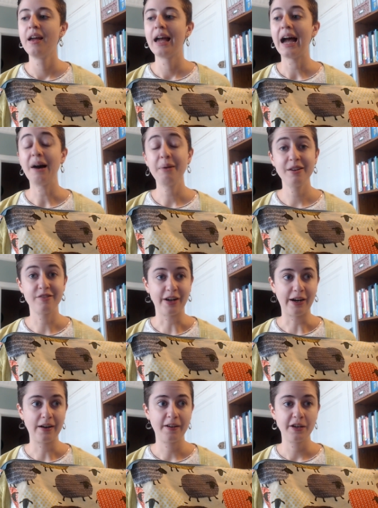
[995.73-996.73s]

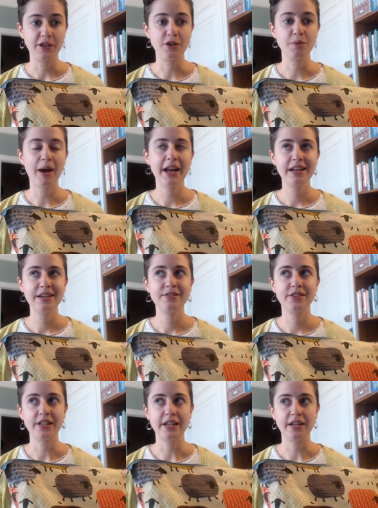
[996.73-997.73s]
however, you might have
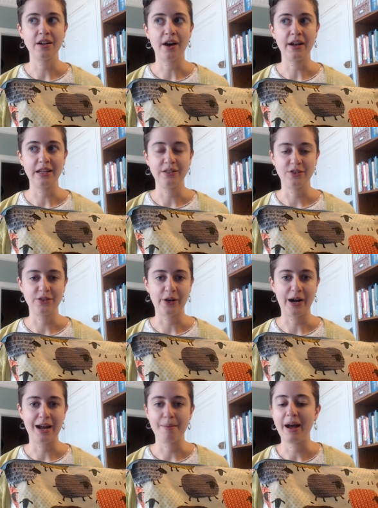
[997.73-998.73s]
seen on
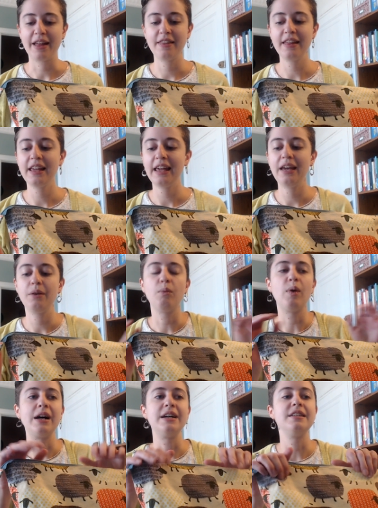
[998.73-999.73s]
Instagram, I think it
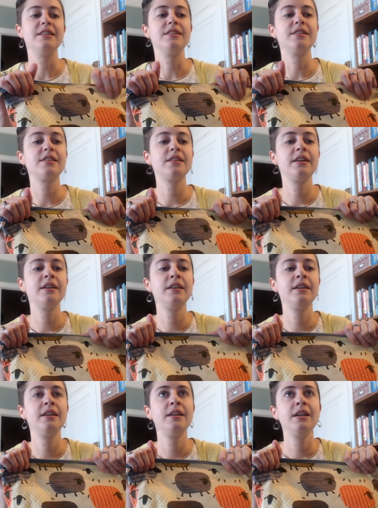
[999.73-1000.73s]
was
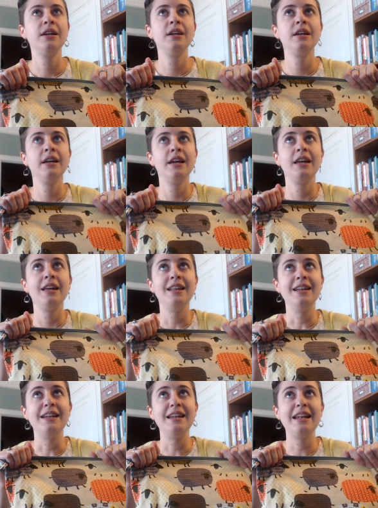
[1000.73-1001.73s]

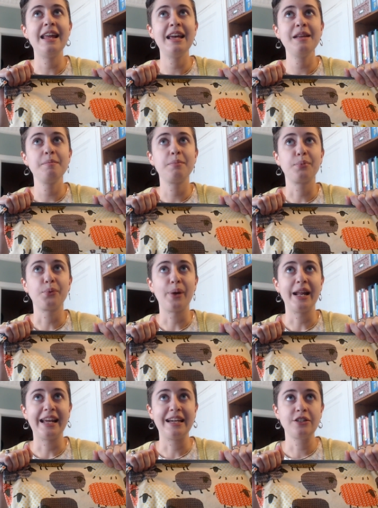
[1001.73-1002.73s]
Knit
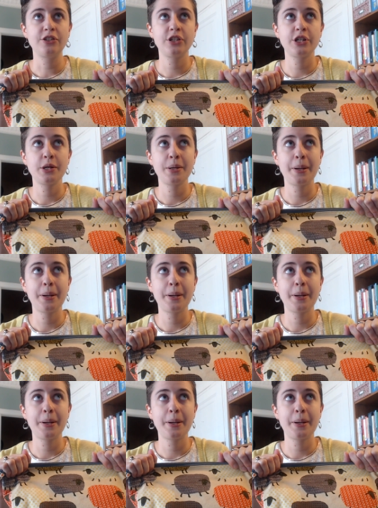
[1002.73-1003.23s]
British